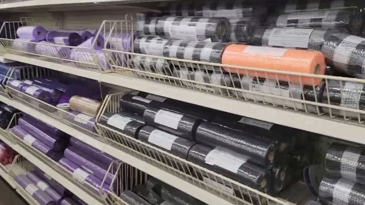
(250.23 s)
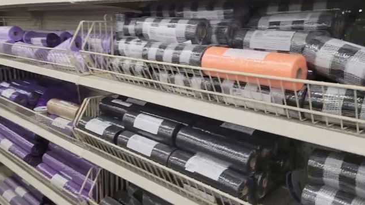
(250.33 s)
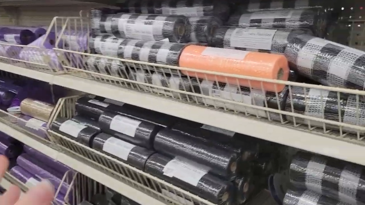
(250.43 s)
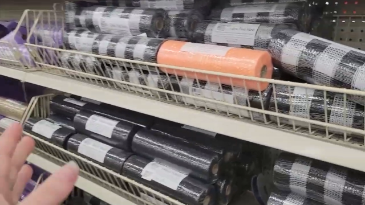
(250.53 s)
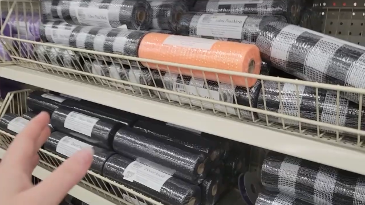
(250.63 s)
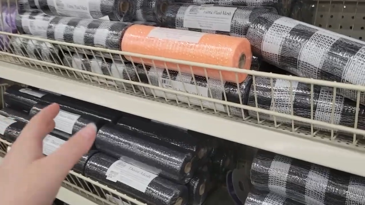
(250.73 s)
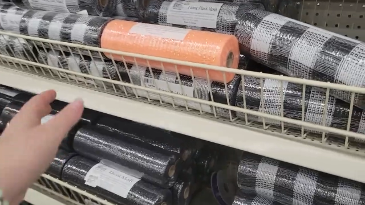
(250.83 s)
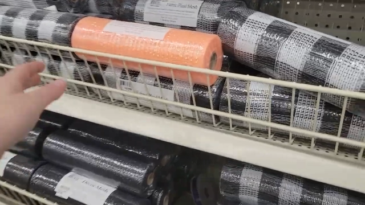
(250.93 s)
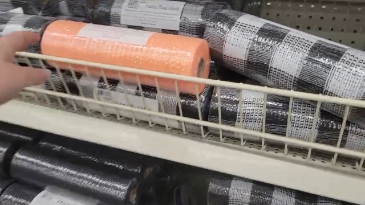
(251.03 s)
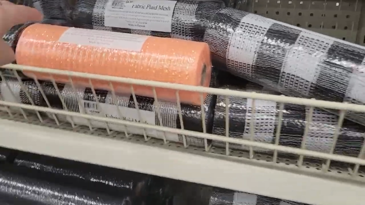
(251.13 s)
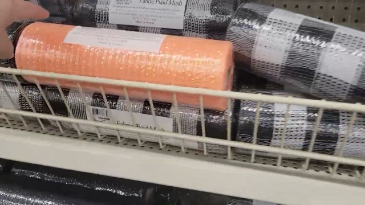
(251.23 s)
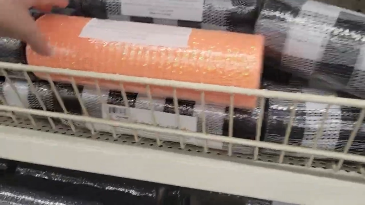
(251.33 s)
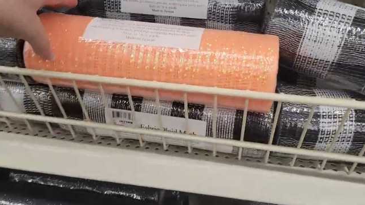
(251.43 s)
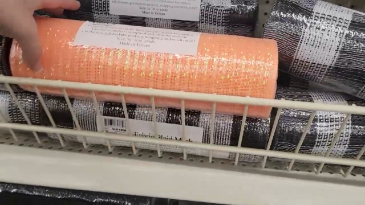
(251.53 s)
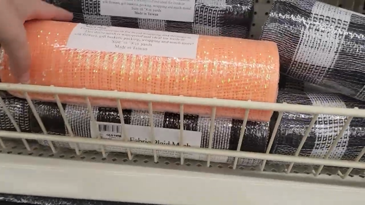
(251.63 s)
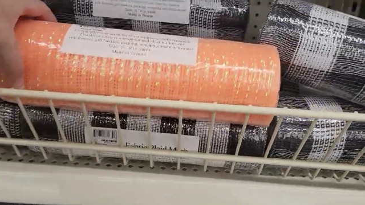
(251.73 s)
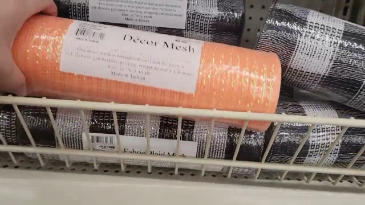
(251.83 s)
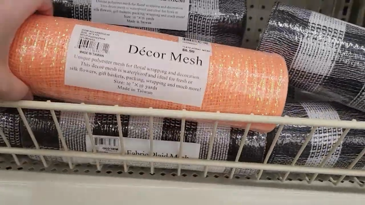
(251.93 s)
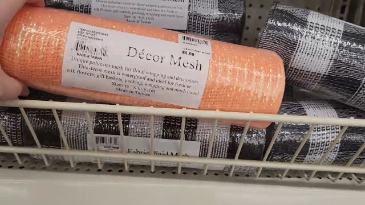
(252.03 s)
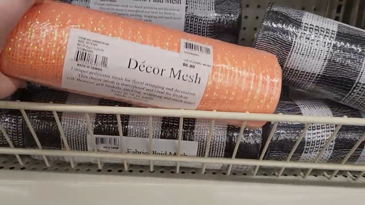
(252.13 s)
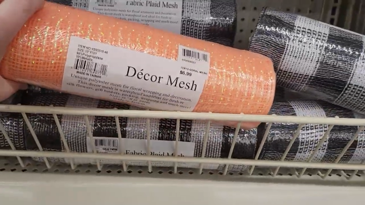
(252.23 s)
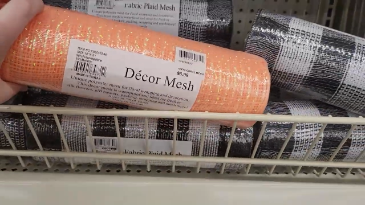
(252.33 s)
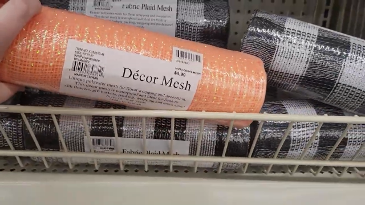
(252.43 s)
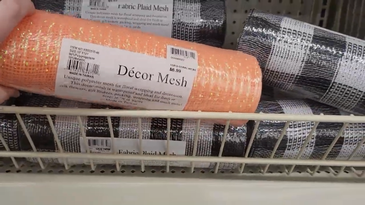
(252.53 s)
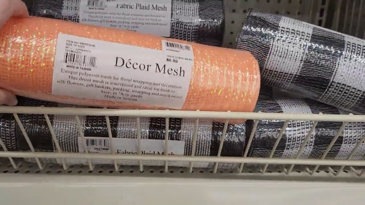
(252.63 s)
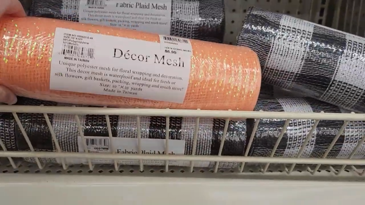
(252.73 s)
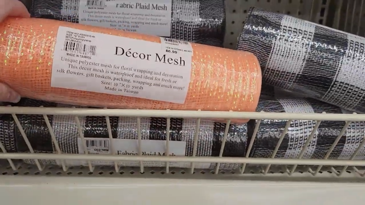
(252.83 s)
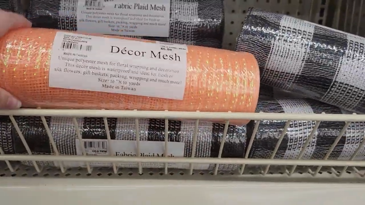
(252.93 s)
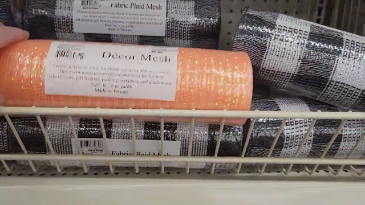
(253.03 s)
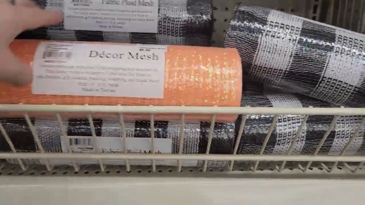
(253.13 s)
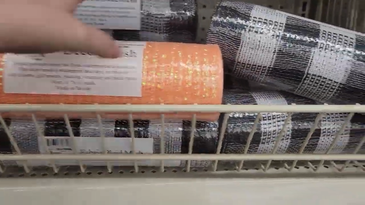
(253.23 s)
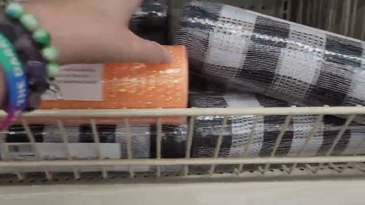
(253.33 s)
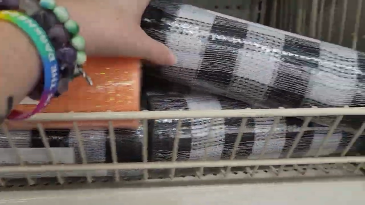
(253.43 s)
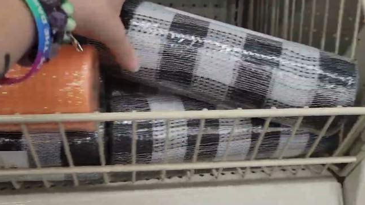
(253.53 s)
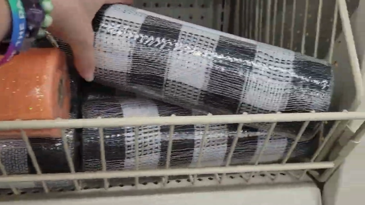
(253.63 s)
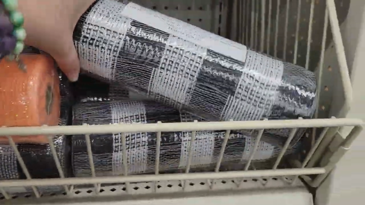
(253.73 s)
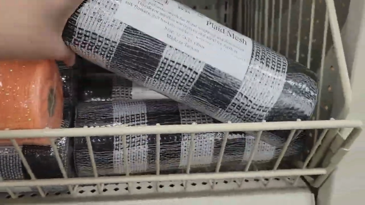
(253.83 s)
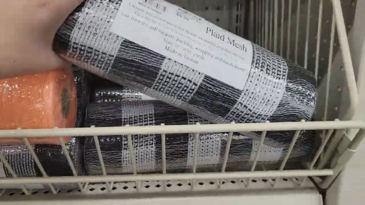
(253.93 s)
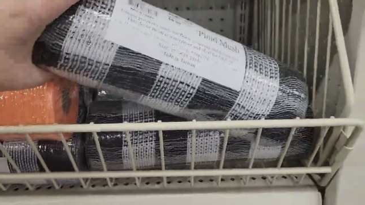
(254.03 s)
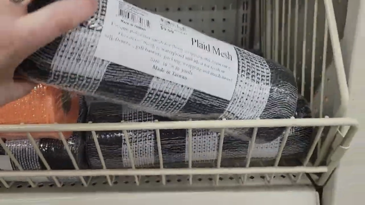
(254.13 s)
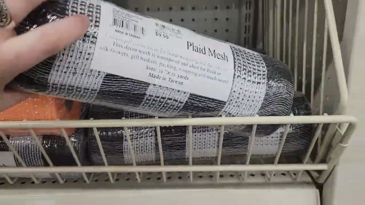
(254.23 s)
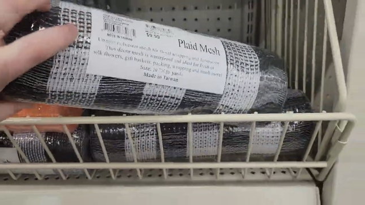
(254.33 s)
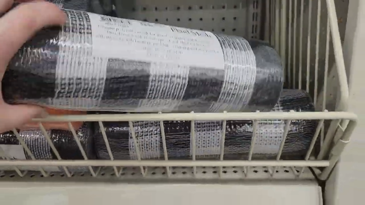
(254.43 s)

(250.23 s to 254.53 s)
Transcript: [unreadable: no face in view]